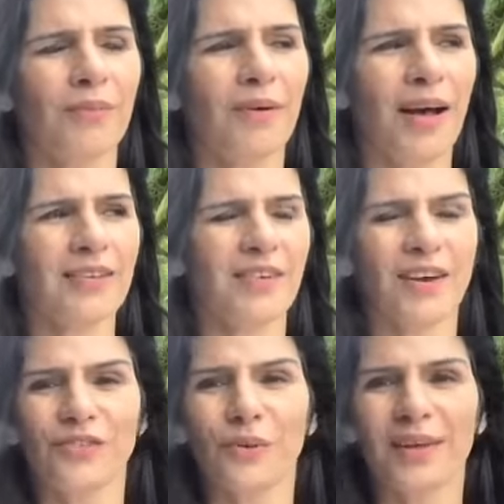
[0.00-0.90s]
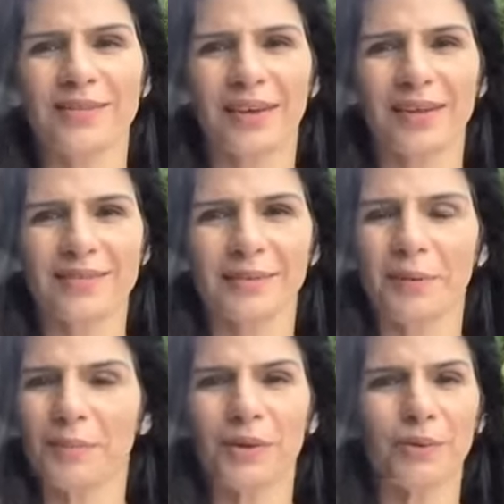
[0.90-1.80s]
uh, as far as your kids are concerned,
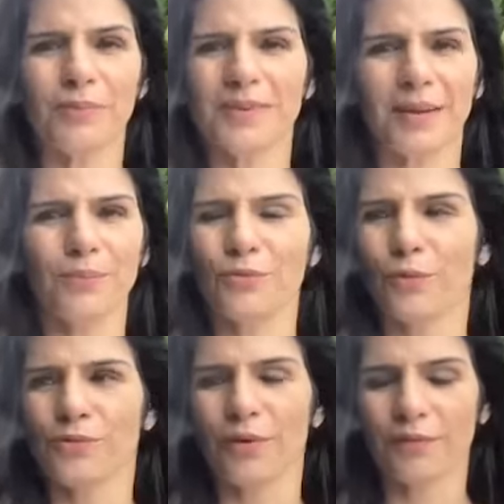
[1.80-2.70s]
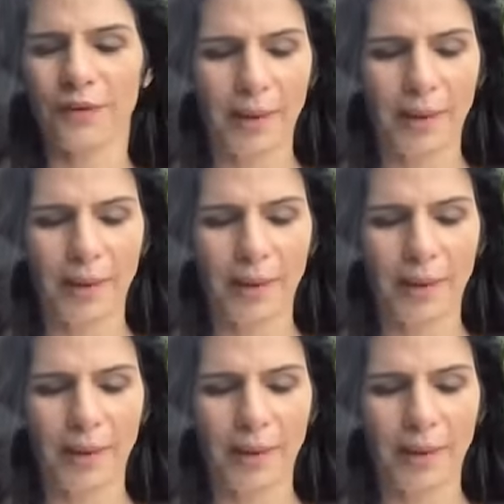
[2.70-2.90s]
maybe there could be some source of